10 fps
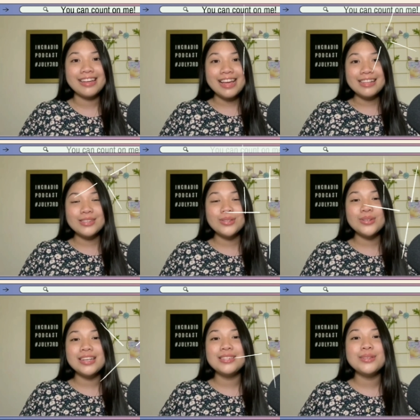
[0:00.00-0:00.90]
To
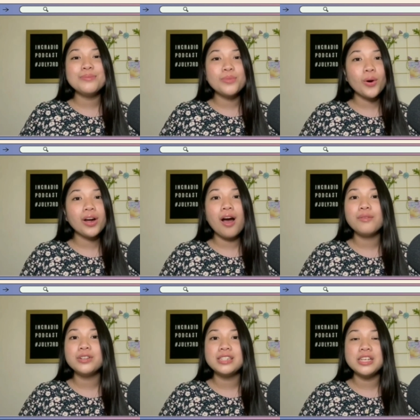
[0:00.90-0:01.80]
tune into more
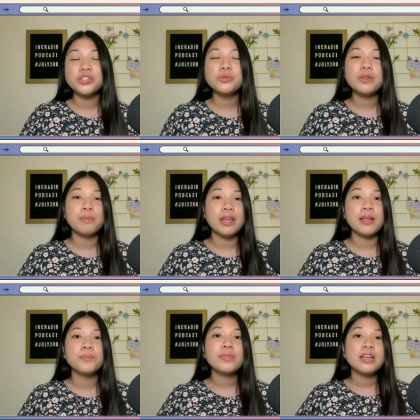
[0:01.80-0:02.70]
conversations with
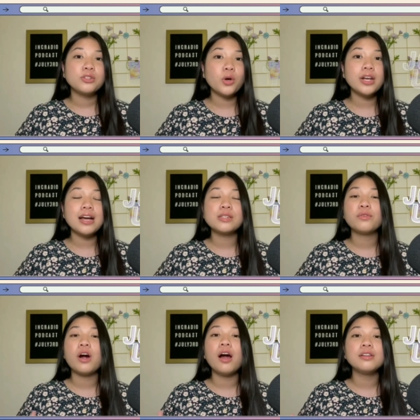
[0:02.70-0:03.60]
me, join us
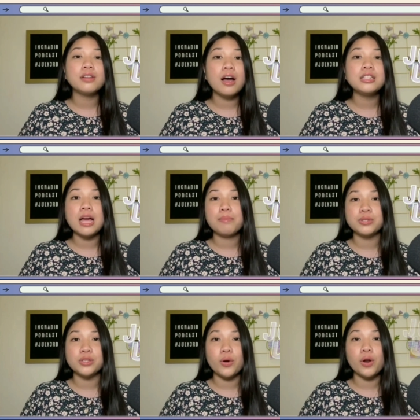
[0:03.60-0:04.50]
for our launch
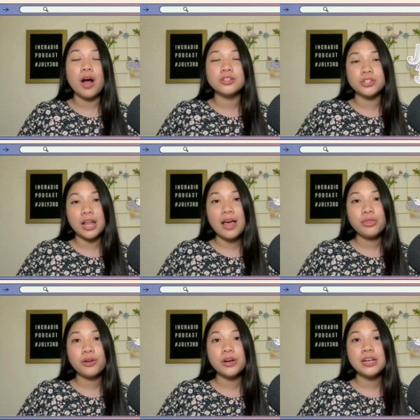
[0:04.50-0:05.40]
episode on July
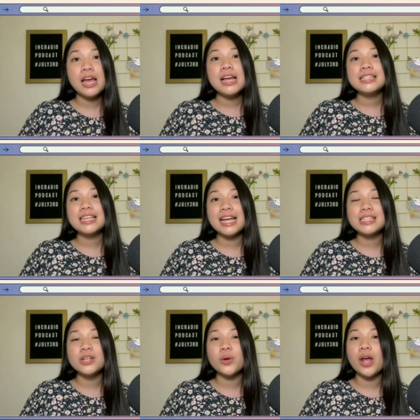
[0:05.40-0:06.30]
3rd to get
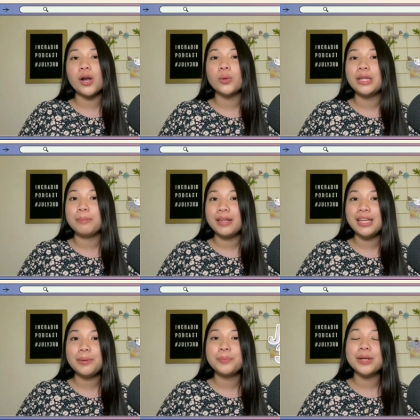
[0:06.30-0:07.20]
to know not only
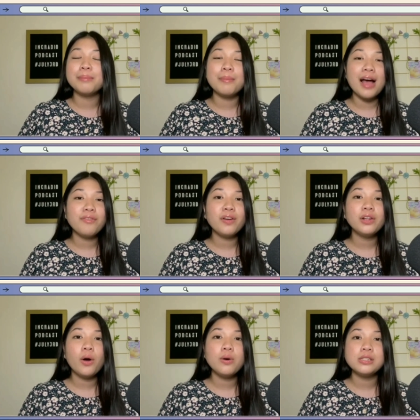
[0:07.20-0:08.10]
me, but my
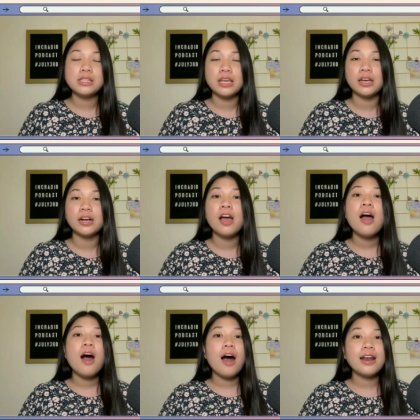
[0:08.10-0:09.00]
fellow hosts here
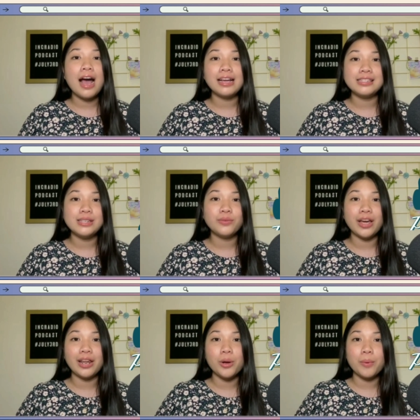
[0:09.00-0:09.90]
on INC
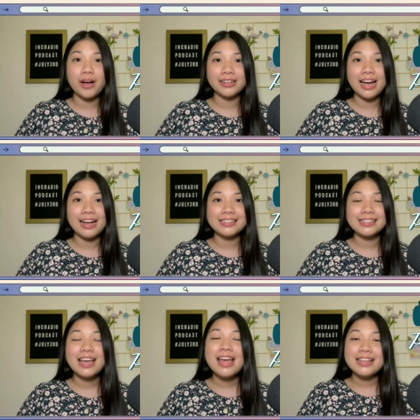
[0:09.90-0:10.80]
Radio
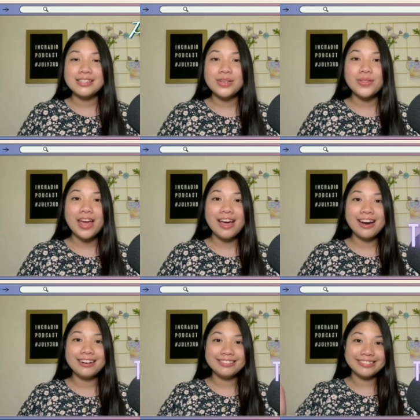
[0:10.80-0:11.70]
Podcast. See you
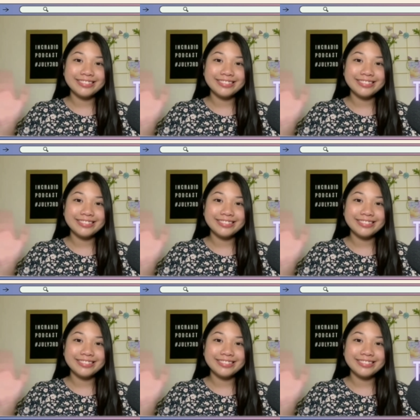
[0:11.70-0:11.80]
there!